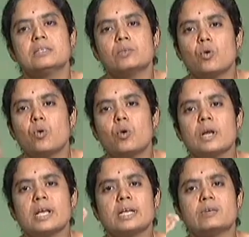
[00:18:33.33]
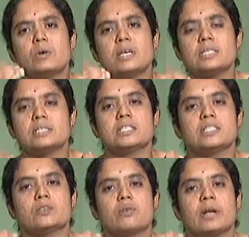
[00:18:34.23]
The oldest
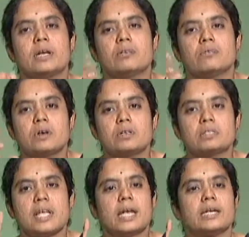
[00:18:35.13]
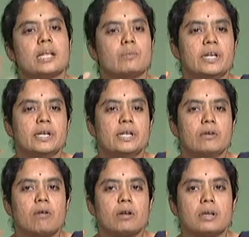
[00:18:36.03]
instrument was a turbidity
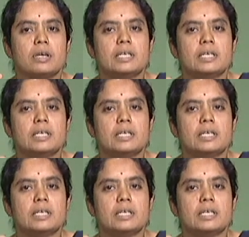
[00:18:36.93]
rod.